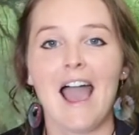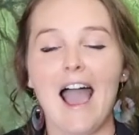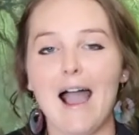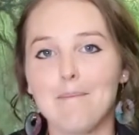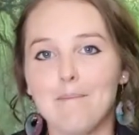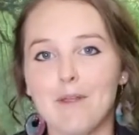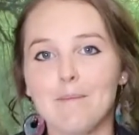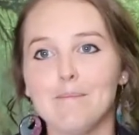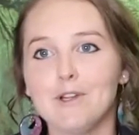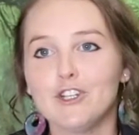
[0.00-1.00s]
But
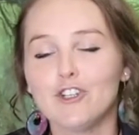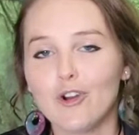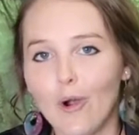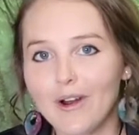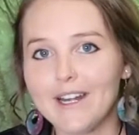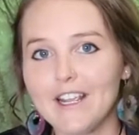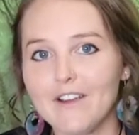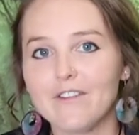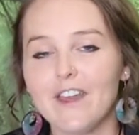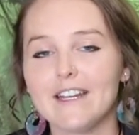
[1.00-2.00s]
majority
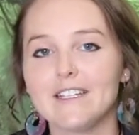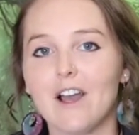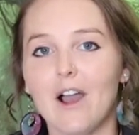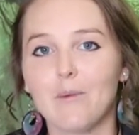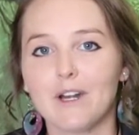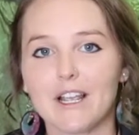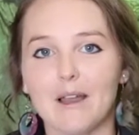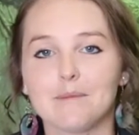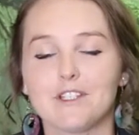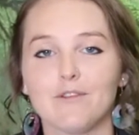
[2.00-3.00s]
of their diet when it comes